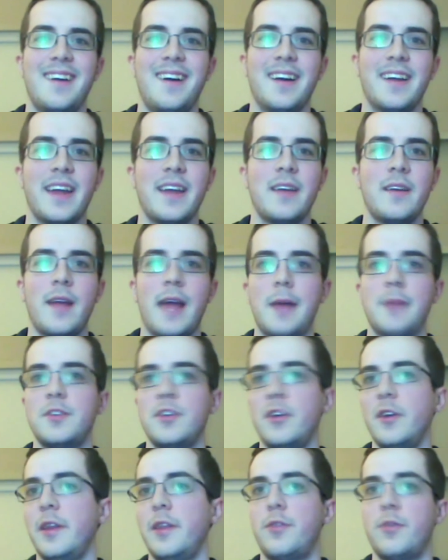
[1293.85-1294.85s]
Again,
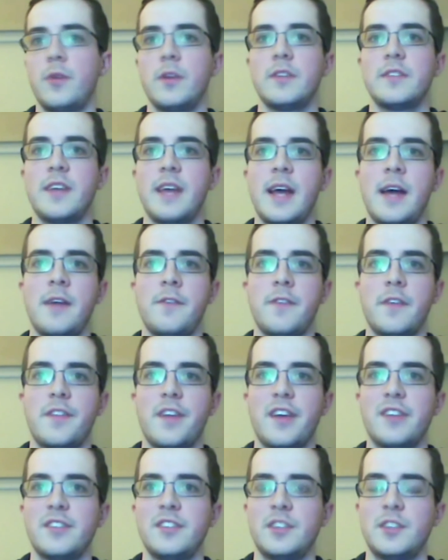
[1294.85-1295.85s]
absolutely thrilled to have
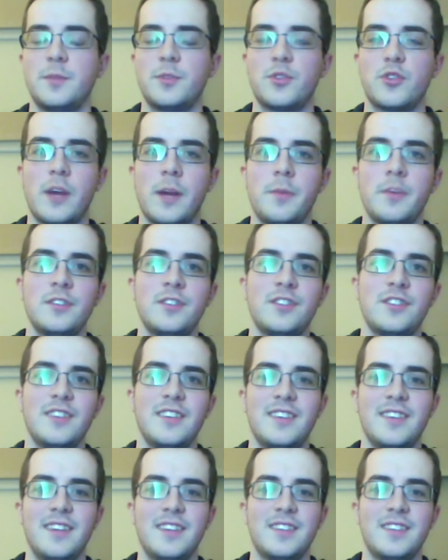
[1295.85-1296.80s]
1,000 subscribers.